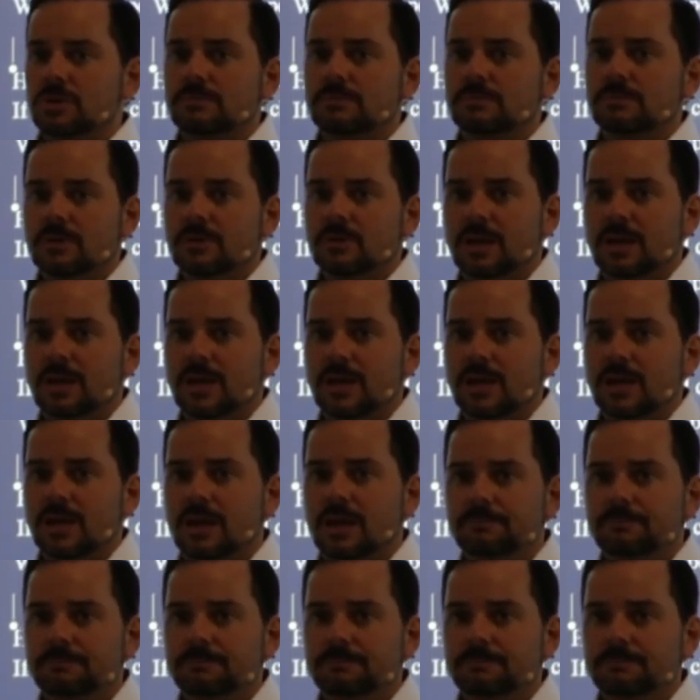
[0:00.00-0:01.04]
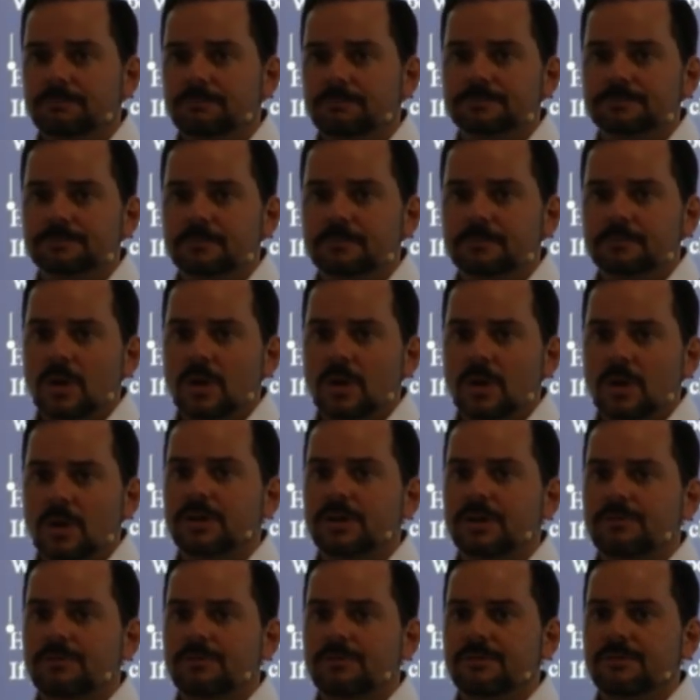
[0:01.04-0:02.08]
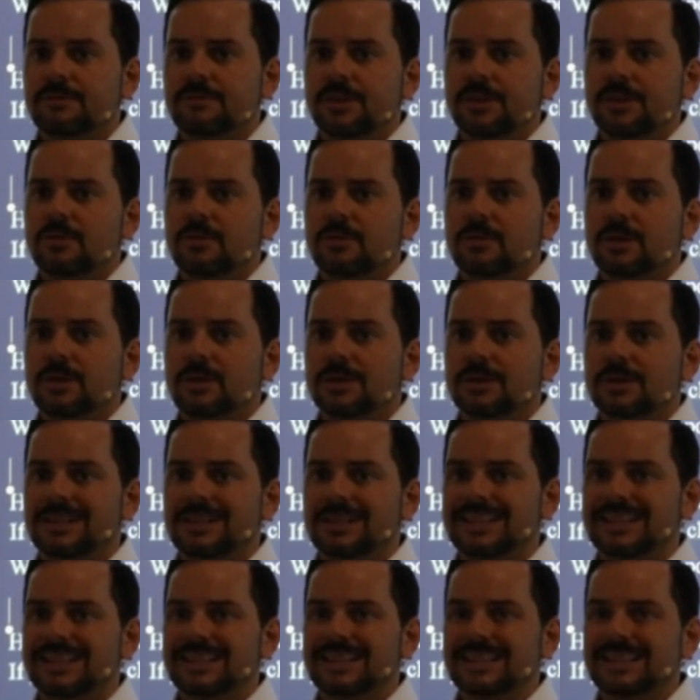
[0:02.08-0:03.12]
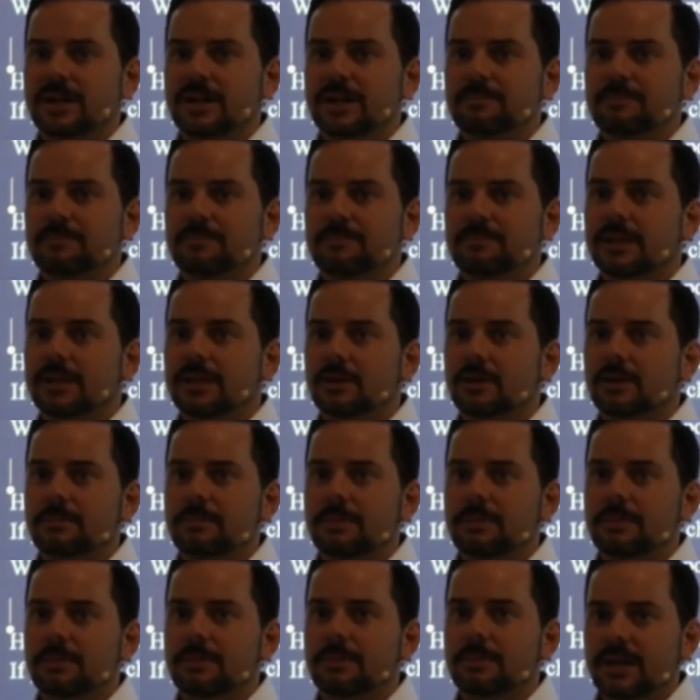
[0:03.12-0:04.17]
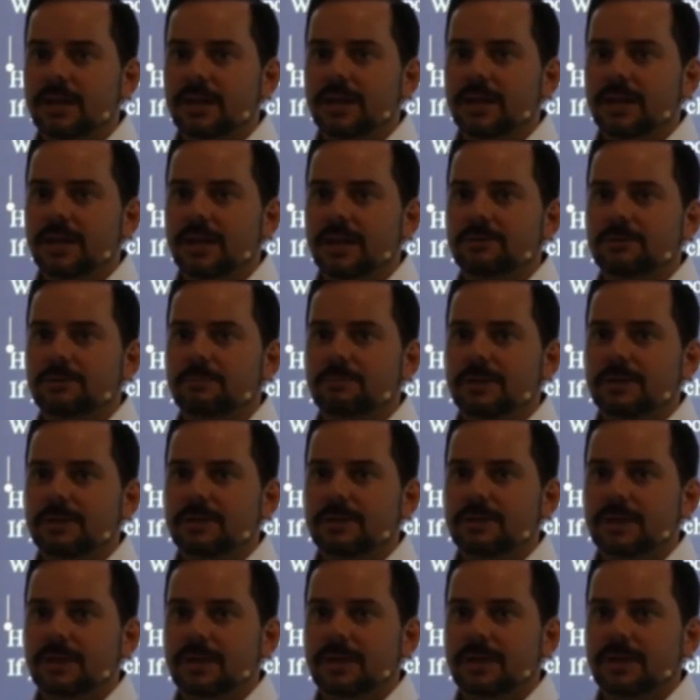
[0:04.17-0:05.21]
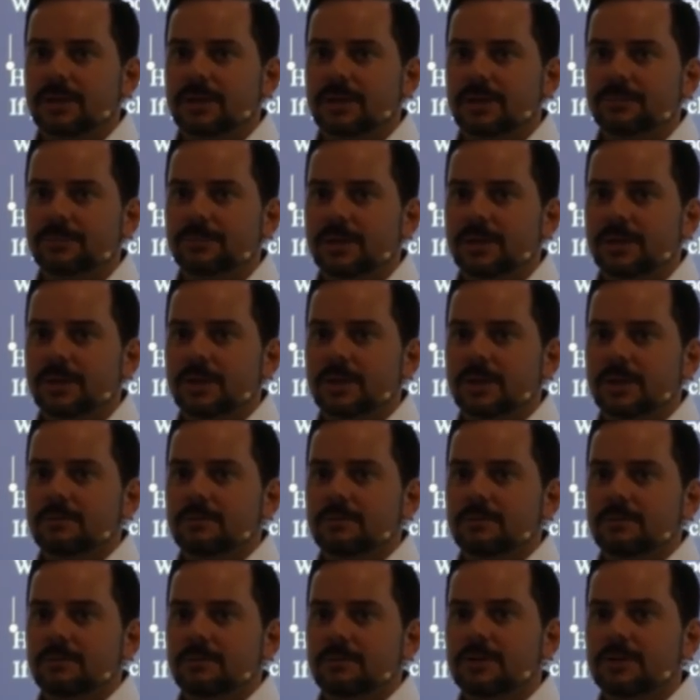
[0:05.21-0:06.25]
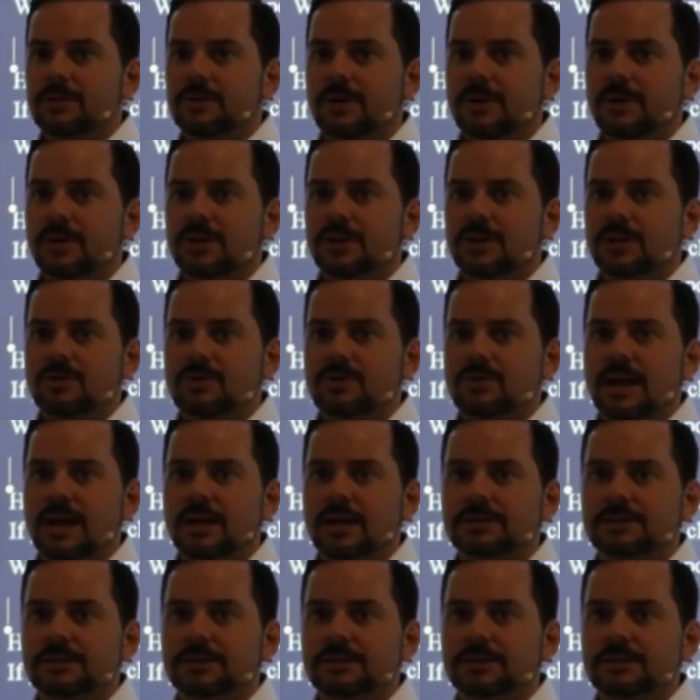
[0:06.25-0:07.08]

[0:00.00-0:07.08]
Okay. All right, everyone, I think you need to clean it up a little bit. I helped a bit there, but you're on the right track.